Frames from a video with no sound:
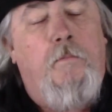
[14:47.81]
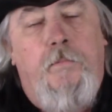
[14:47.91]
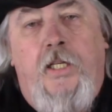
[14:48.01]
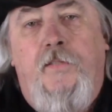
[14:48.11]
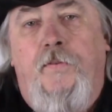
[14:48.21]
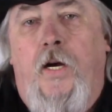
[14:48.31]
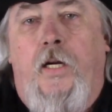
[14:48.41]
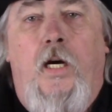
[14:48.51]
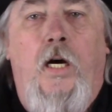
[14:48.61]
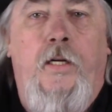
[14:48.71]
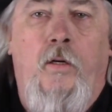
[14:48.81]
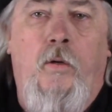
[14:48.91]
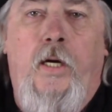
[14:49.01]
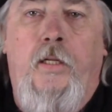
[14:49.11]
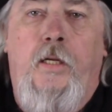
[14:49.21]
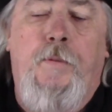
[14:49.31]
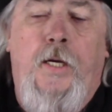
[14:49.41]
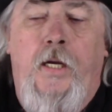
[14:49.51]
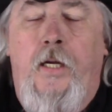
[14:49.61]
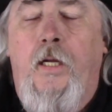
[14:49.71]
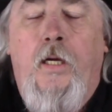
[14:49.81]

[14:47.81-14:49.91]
That's fine. I know how they pay.